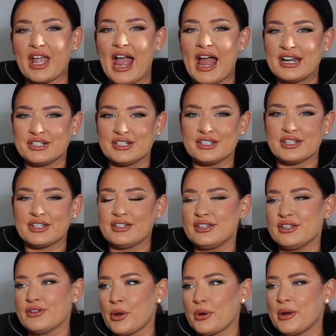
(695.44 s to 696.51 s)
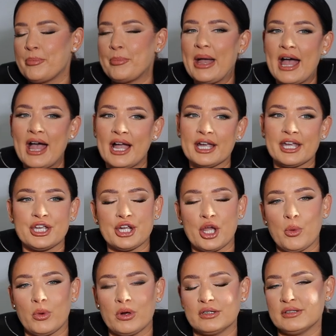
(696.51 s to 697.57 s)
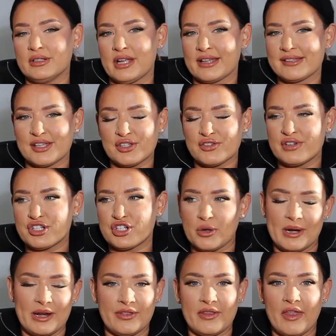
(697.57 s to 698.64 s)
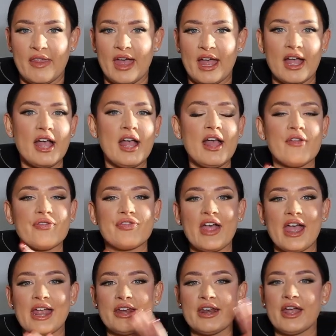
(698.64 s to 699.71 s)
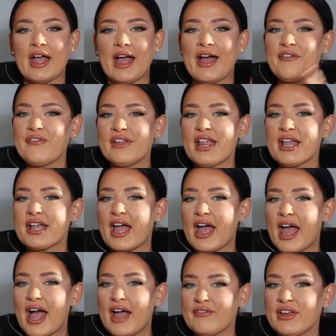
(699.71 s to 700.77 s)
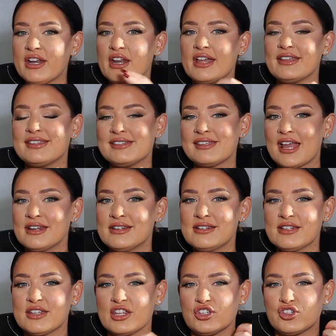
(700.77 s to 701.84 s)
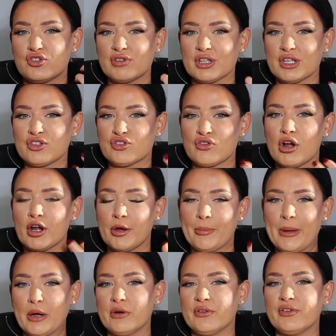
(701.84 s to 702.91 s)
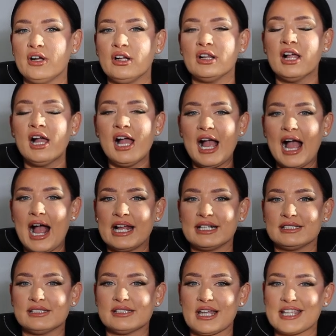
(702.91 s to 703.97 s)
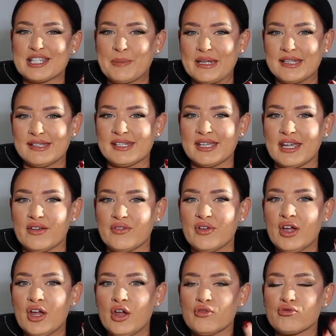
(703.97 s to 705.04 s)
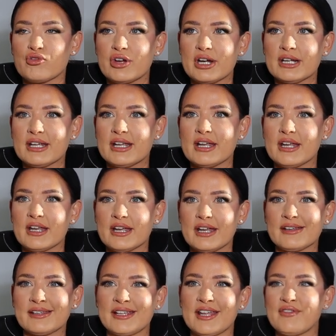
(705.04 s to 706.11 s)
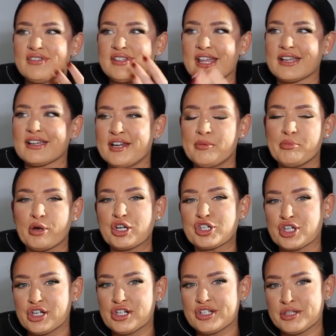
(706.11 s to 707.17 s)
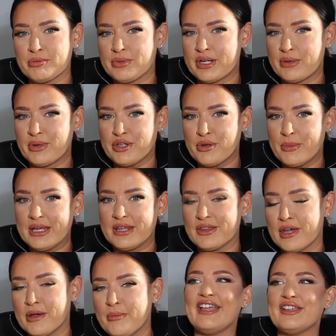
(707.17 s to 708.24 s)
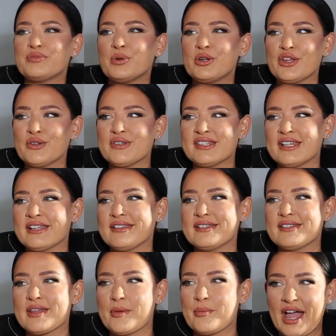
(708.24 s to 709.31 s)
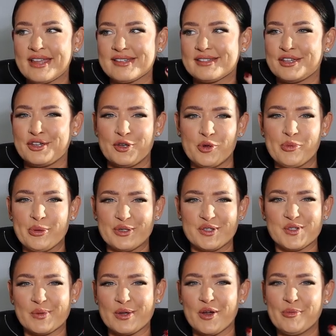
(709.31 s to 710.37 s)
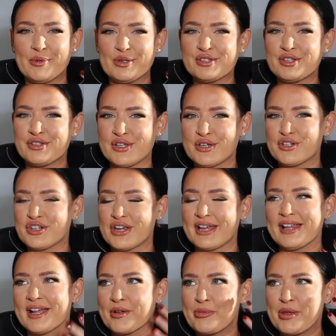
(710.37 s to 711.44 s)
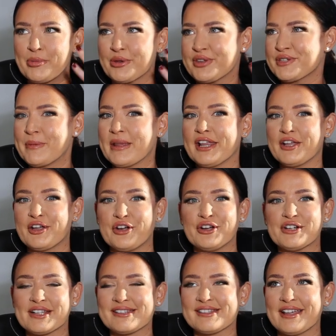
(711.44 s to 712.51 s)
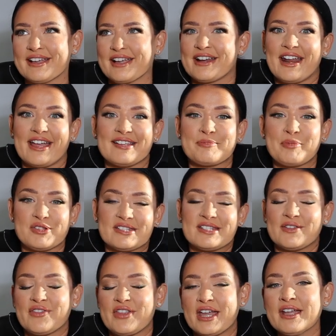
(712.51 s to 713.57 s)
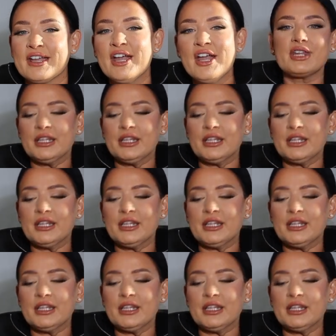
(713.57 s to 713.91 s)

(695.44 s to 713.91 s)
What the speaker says: and you get it in a bag, you don't want accessories, you don't want anything like that, then I feel like having a scent that's really strong and powerful and expensive really gives like an impression to somebody when you meet them. It's one of those things that as humans we almost associate like people smelling good as like a nice positive thing.